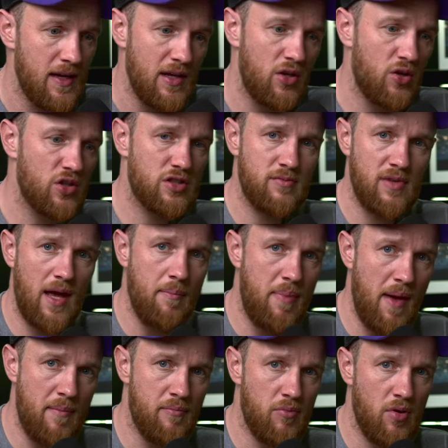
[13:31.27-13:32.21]
Look at someone like
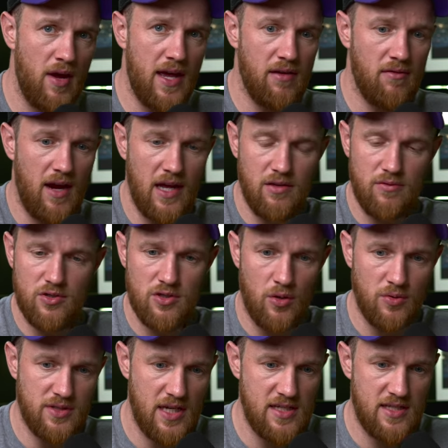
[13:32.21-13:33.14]
Ben Bray, right? The
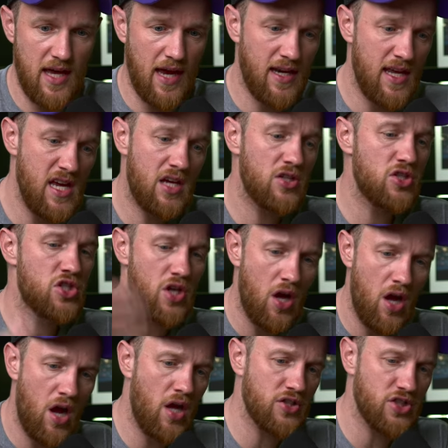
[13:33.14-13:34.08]
results he's getting. He can
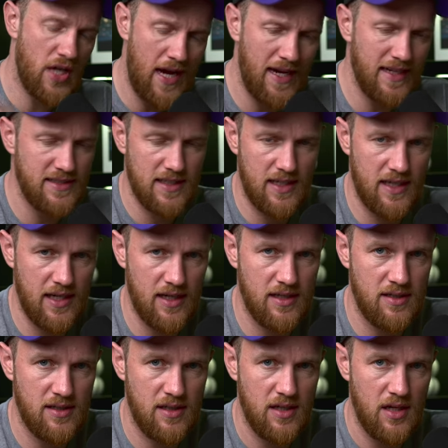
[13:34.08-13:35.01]
charge high ticket.